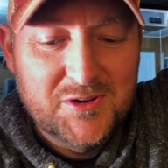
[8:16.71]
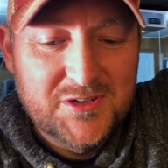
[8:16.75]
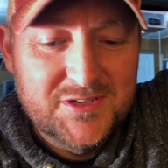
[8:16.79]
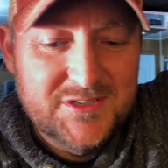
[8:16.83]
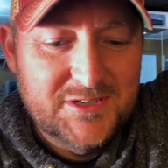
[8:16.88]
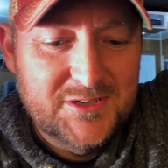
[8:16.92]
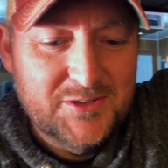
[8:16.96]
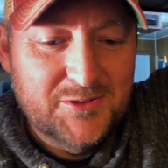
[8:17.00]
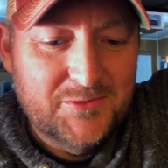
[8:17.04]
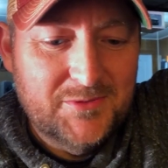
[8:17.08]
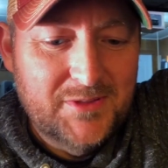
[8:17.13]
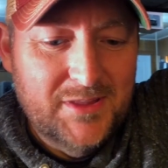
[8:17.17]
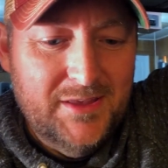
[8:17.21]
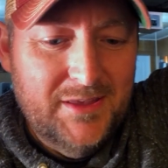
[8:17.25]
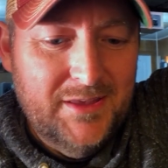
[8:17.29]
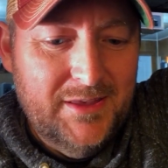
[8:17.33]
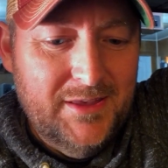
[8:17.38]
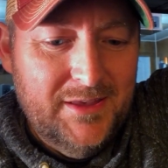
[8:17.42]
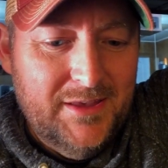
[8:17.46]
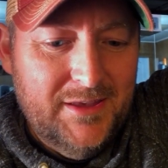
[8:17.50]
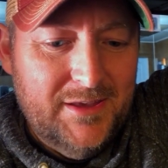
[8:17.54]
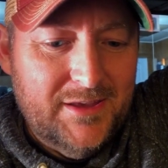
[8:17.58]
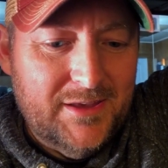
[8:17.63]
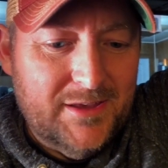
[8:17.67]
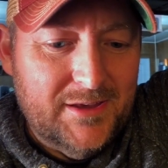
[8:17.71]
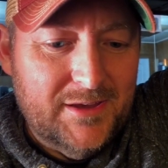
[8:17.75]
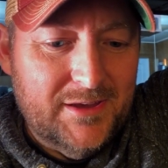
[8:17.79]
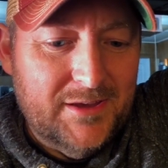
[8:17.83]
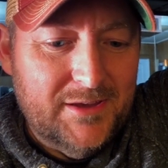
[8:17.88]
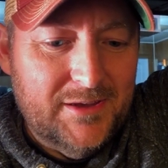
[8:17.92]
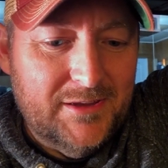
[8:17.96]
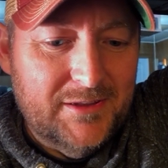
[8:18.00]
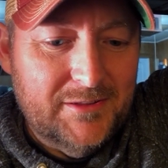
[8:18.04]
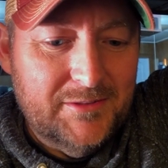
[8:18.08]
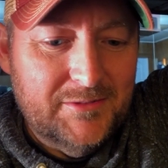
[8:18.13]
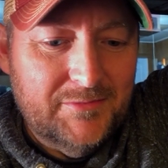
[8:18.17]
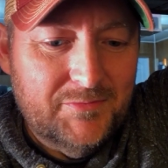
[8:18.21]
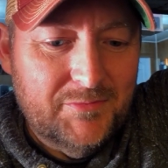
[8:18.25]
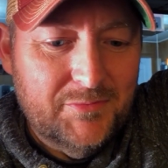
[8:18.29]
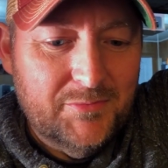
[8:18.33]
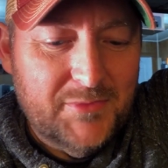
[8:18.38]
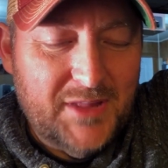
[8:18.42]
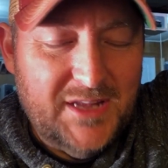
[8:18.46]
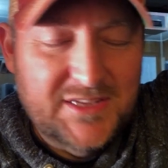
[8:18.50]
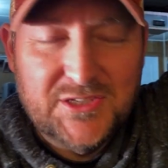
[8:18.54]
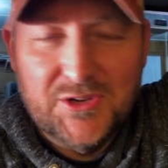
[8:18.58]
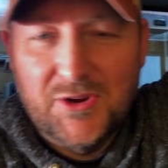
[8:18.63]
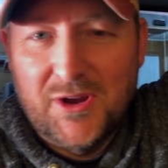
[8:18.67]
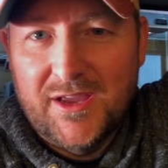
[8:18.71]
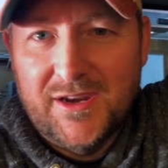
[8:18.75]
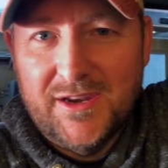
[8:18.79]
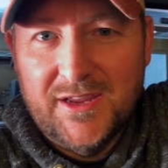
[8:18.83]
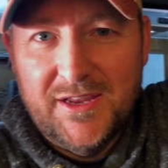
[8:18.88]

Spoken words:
So that's all right.